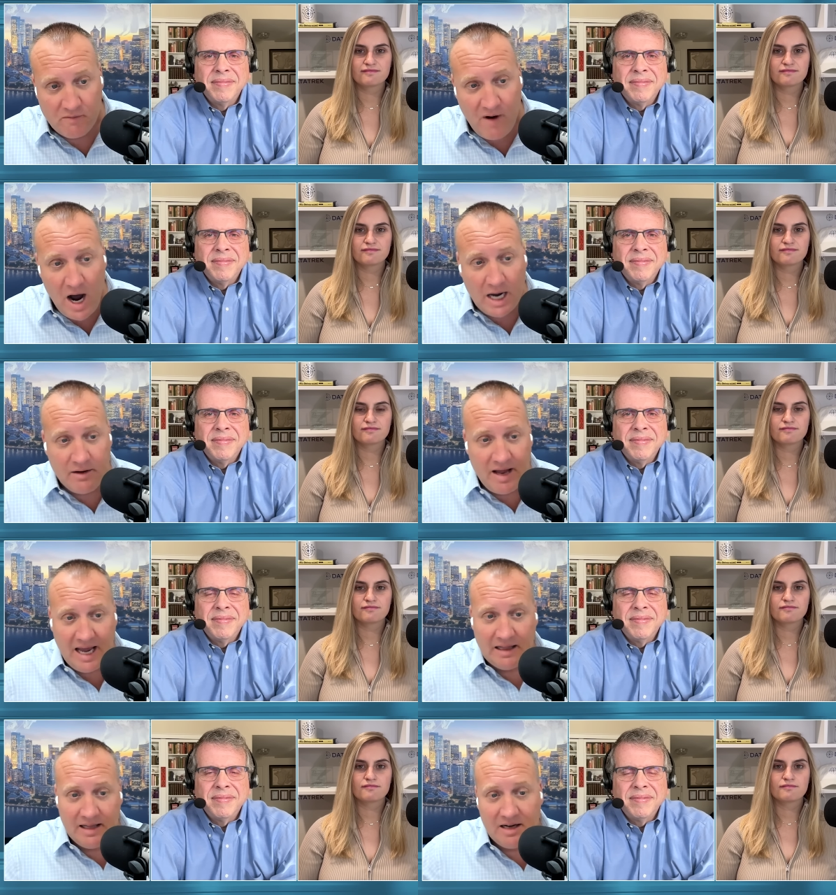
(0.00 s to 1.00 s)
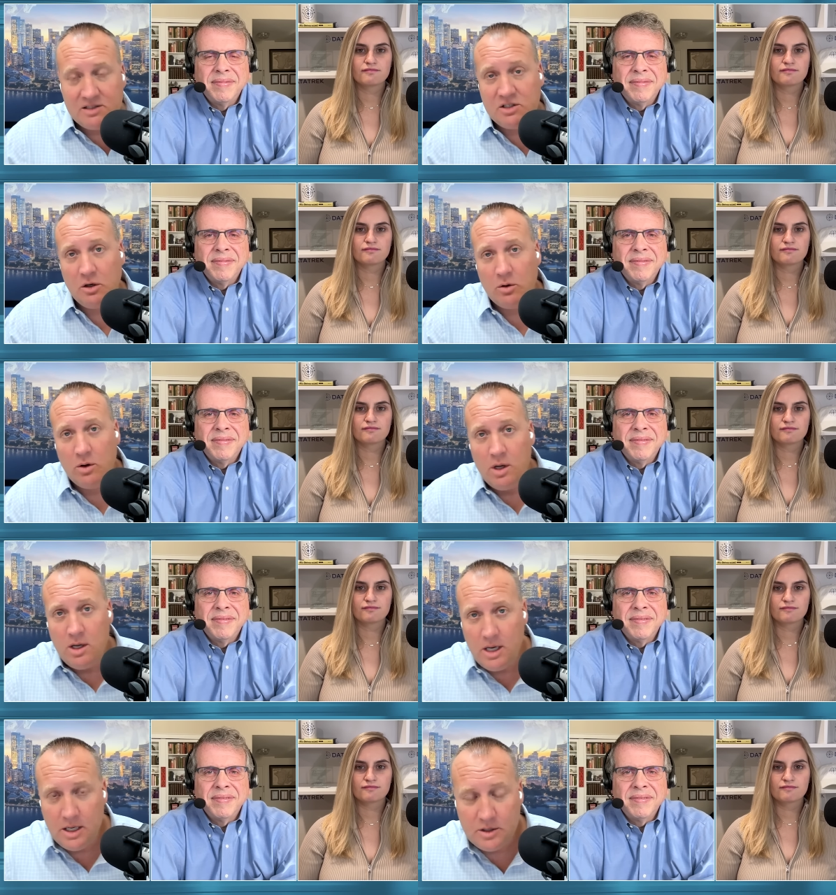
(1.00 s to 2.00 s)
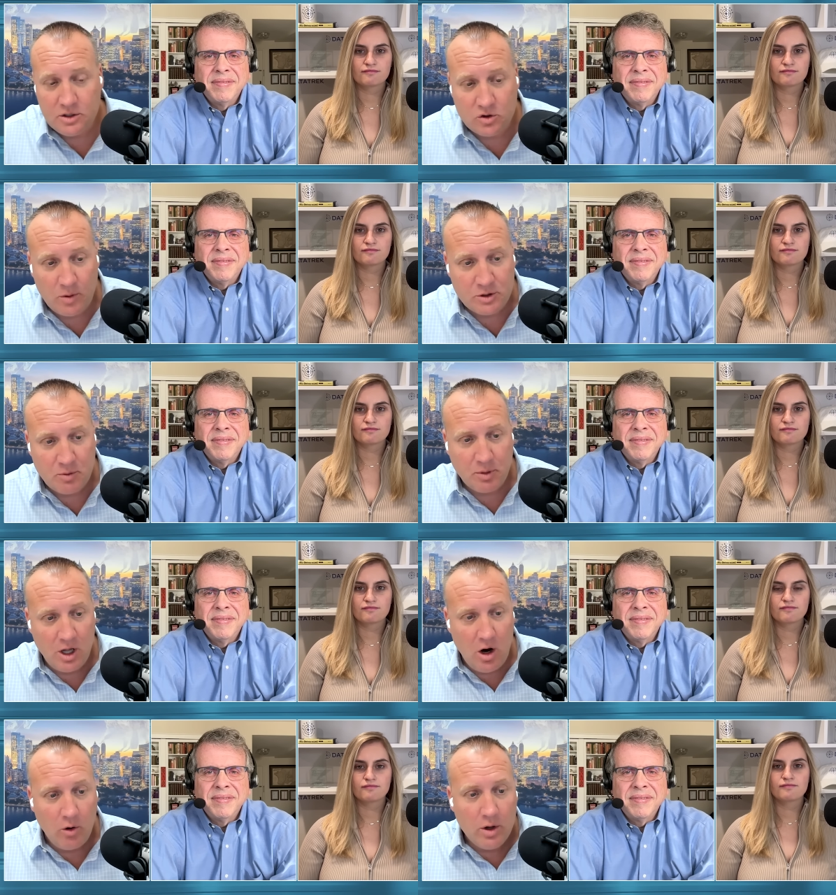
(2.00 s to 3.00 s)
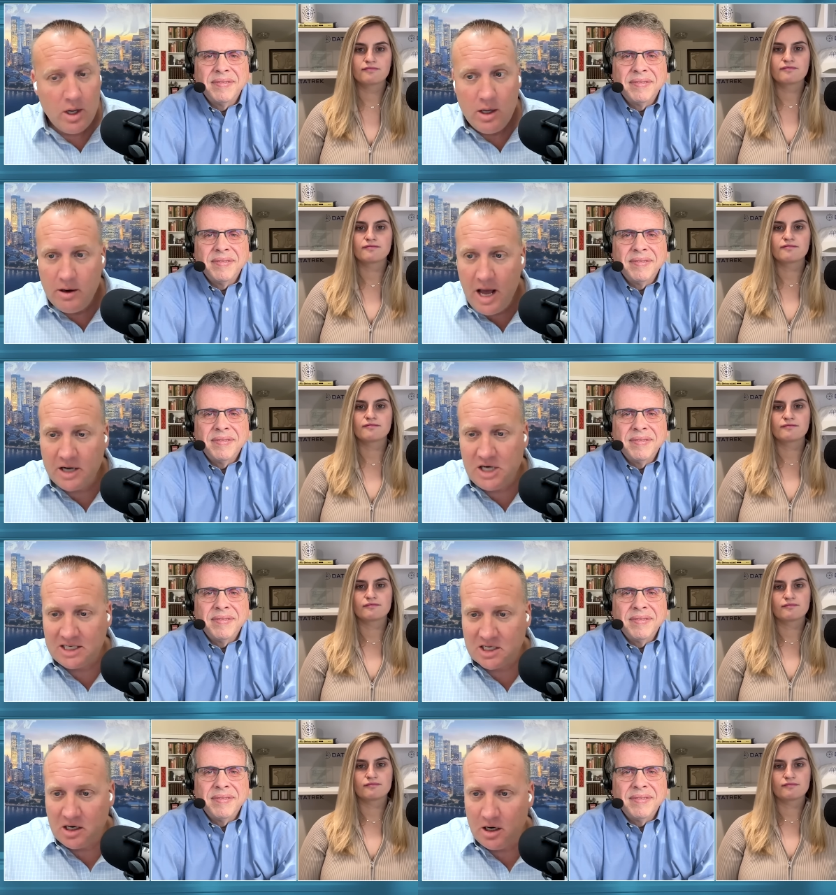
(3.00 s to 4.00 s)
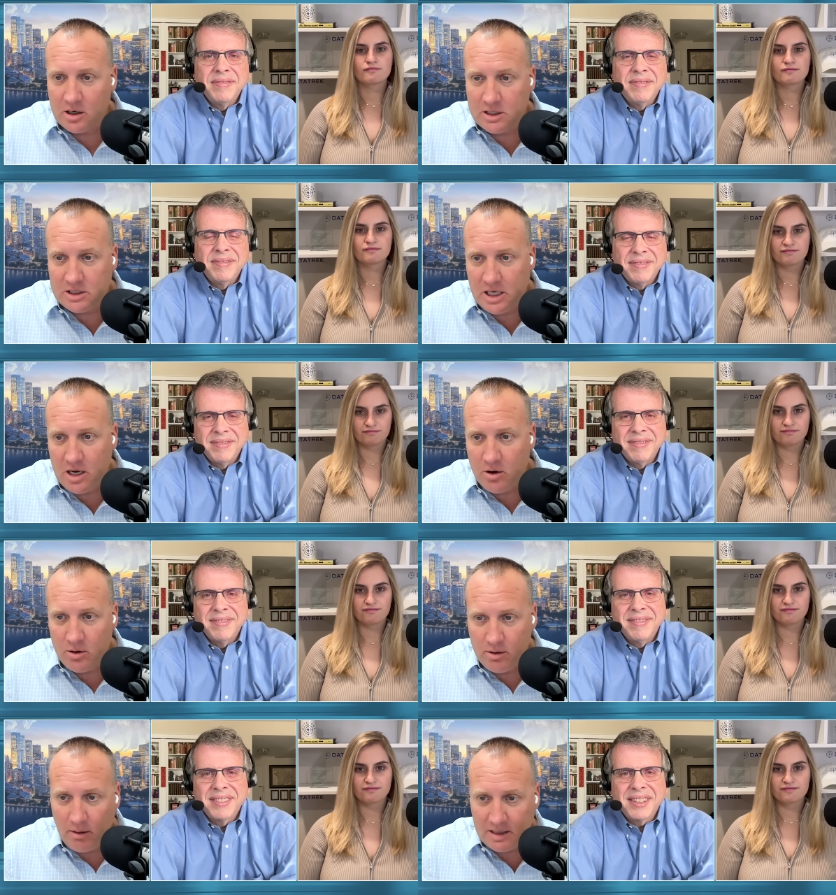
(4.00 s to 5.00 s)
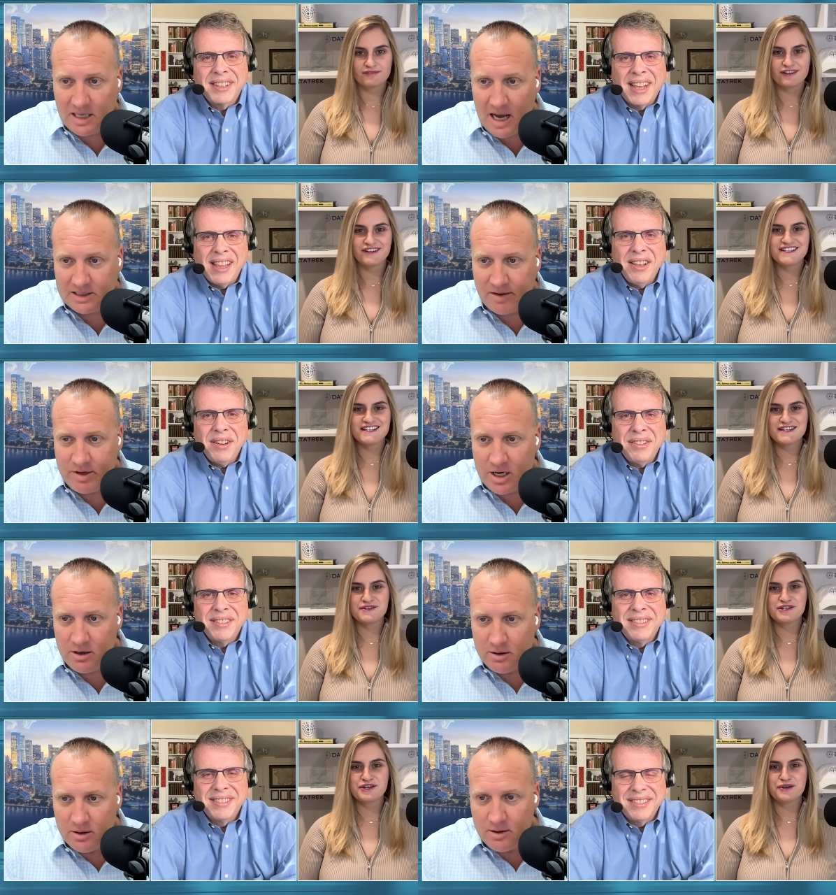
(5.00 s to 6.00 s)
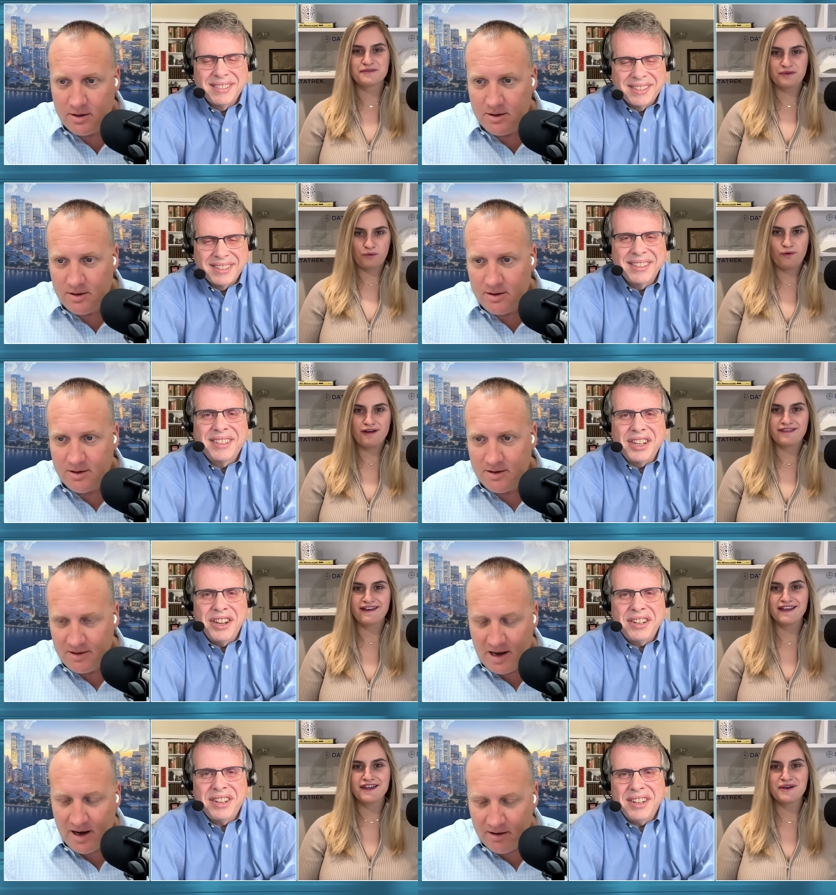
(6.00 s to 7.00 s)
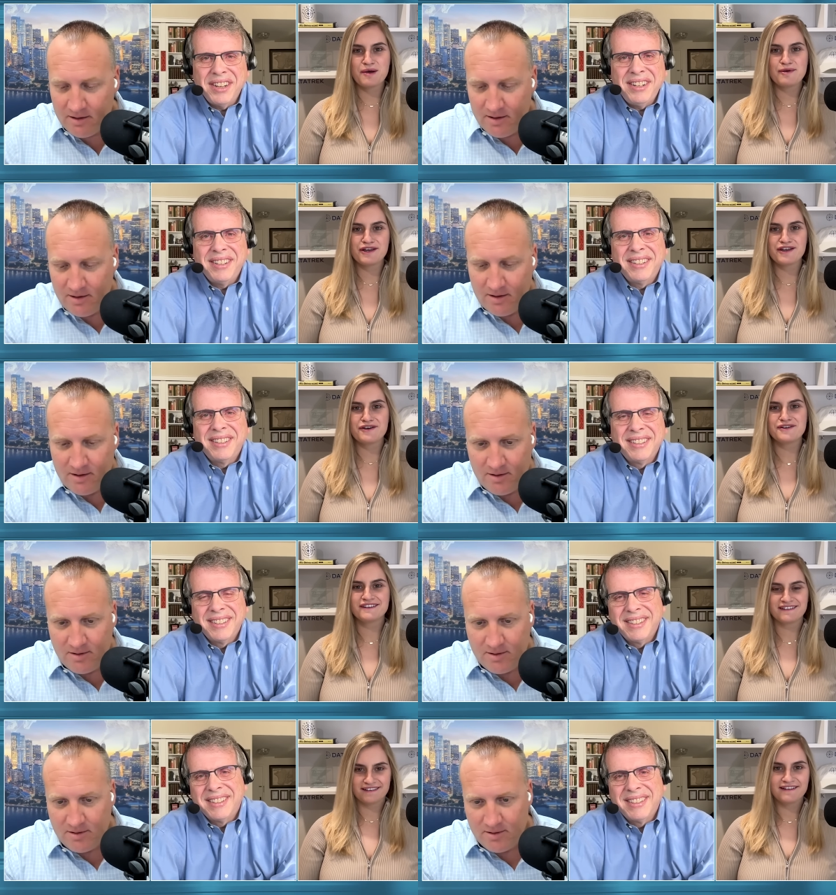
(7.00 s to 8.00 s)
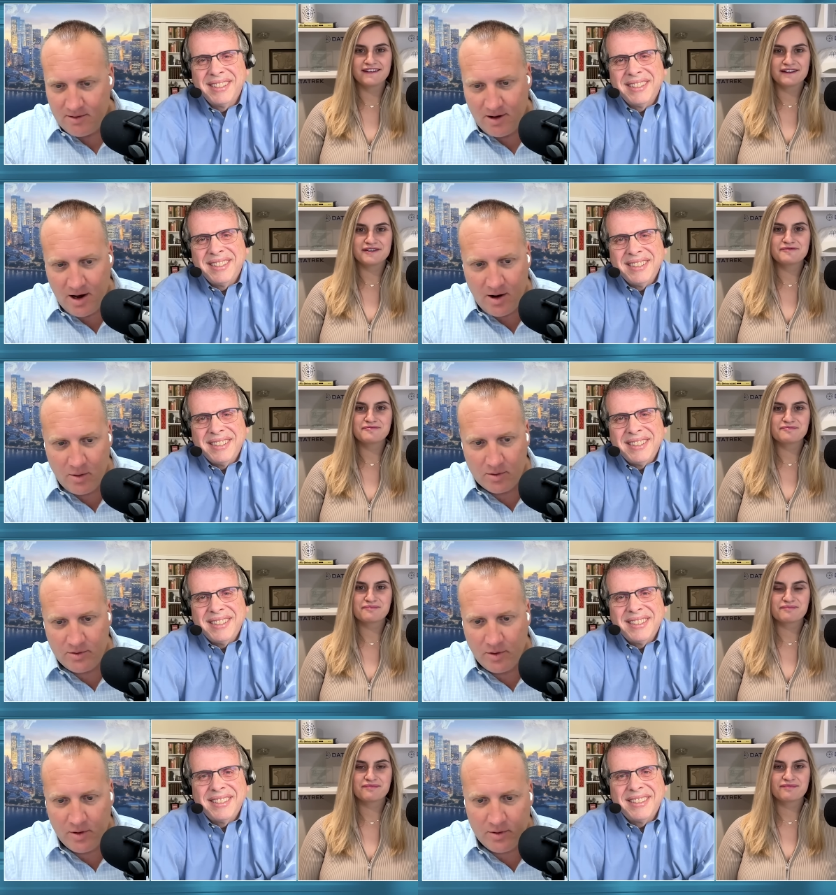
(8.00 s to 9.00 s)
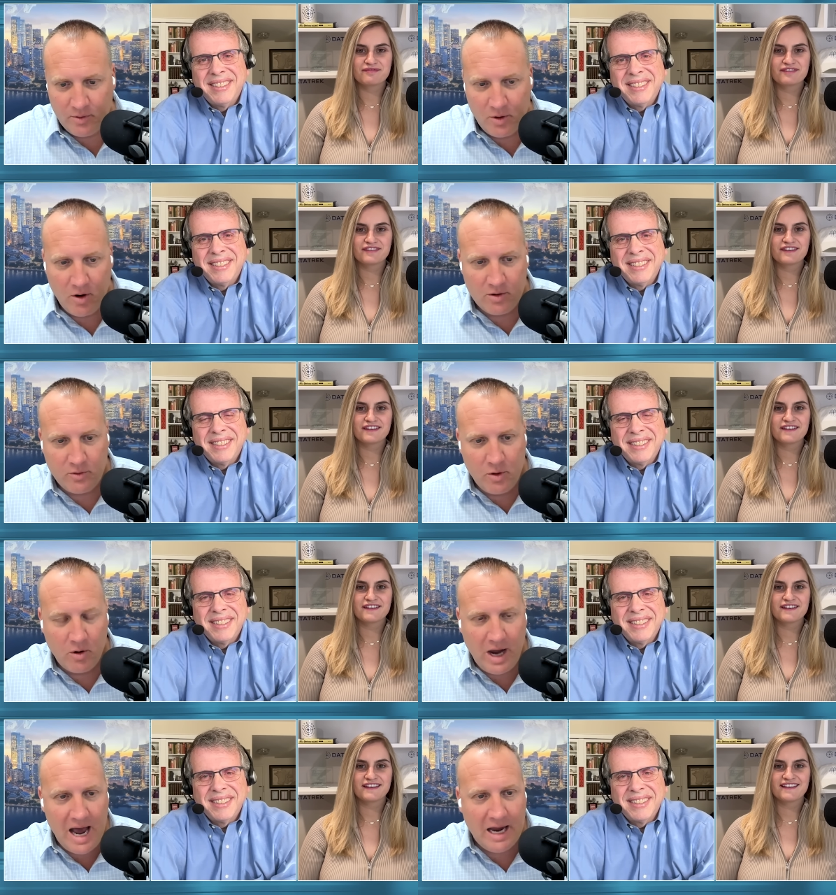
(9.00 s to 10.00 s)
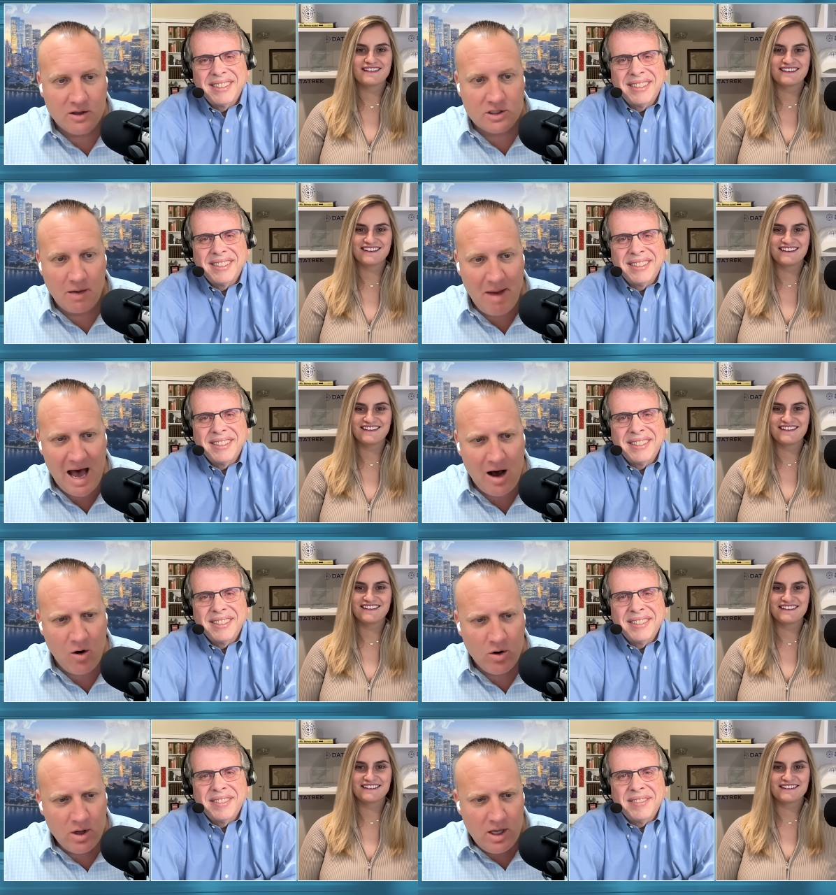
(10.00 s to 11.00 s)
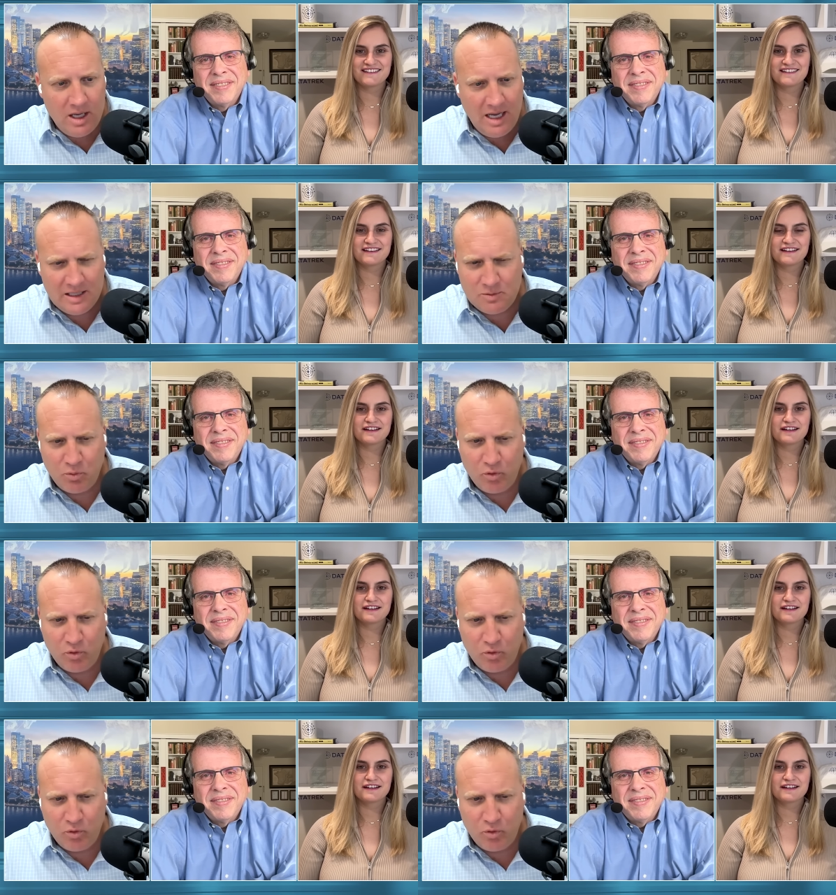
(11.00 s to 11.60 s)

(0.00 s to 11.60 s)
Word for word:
Speaker 1: can find a link to in the description below. Nick, Jessica, good to see you. How's, how's everything? You
Speaker 2: too. Well, Good. thank Yeah. you. How about you?
Speaker 1: Oh, doing doing doing okay. Somehow it's